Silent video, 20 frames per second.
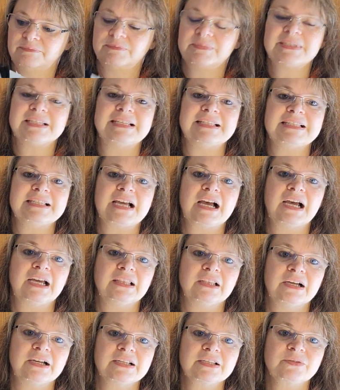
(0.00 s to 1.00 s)
since
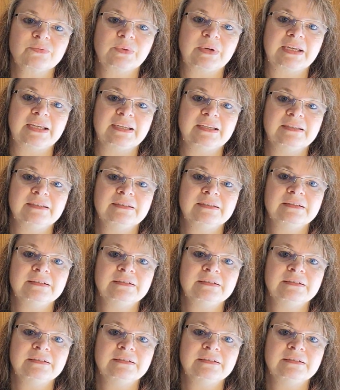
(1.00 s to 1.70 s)
I lost weight